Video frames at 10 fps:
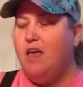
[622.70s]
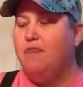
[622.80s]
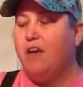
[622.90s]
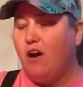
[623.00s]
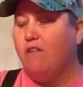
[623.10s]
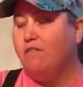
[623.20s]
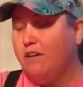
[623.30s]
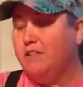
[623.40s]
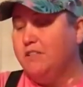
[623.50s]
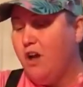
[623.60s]
They are
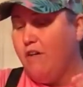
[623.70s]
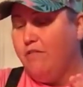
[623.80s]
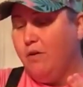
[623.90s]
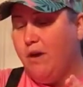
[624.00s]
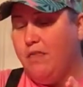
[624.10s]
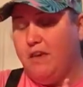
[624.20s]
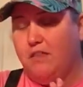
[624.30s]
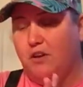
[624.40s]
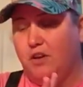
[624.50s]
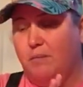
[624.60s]
very soft though. I think
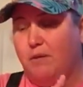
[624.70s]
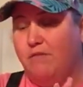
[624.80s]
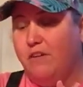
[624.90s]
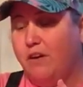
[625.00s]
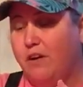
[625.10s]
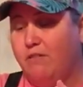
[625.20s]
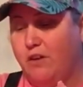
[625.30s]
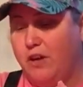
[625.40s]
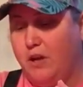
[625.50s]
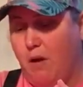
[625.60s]
they're gonna be very,
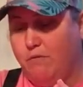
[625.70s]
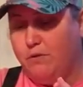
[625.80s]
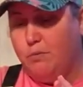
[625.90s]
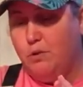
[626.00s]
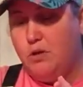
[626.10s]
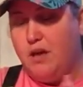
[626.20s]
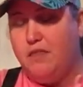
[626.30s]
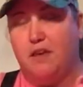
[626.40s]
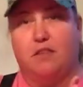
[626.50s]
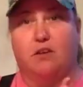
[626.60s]
very comfortable. I
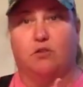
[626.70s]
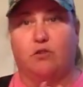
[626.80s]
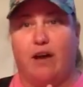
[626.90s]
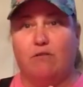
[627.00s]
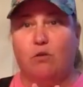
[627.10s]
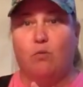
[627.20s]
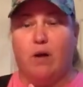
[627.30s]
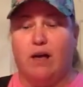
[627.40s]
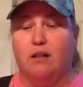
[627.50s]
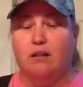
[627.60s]
think they'll travel
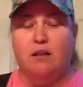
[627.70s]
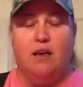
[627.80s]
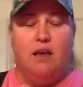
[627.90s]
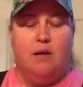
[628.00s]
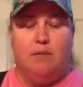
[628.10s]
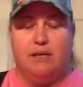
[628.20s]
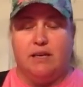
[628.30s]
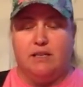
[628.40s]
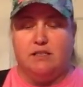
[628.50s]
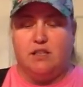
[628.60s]
well
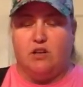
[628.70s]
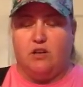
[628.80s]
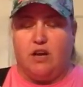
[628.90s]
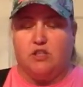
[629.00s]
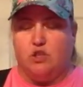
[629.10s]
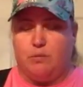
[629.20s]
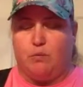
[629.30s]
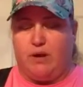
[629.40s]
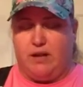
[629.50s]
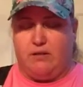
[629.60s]
because they're not super
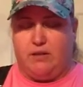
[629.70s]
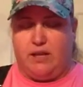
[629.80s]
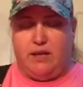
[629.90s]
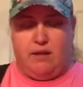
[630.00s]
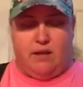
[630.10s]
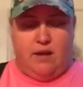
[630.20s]
wrinkly.